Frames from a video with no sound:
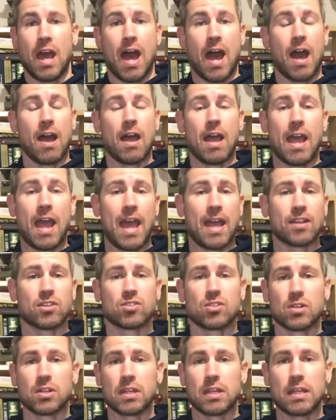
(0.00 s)
I
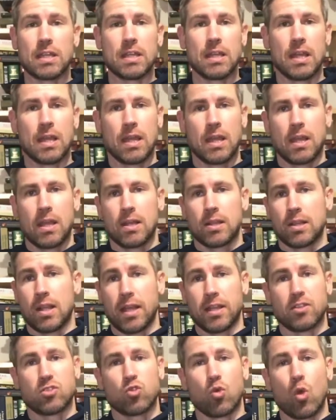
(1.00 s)
actually,
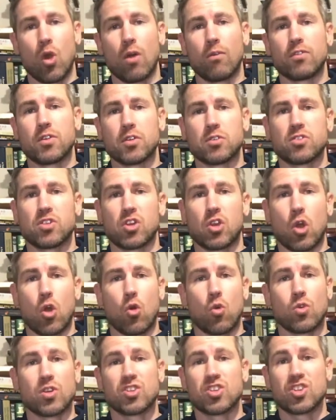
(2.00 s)
like 12 years
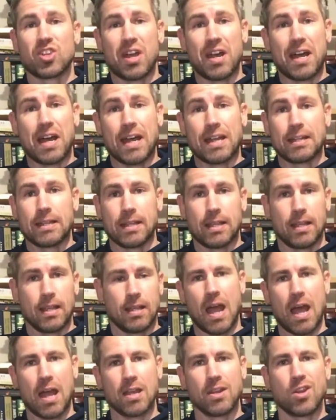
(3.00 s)
ago, was shot.
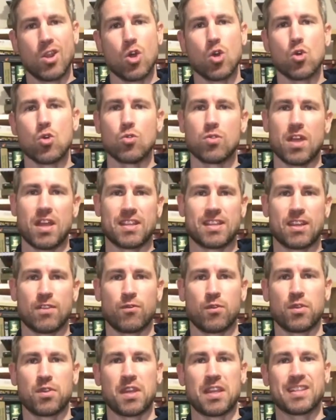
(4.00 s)
I know that
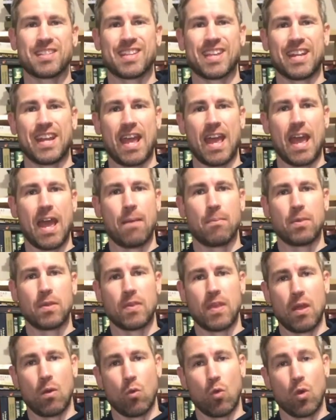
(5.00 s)
different things can
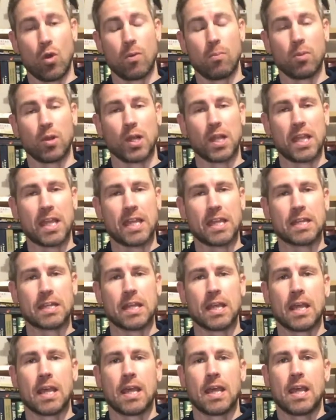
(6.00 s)
happen that weren't
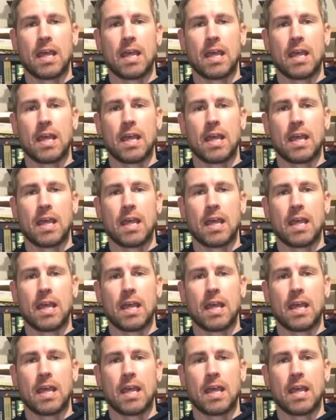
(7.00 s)
planned.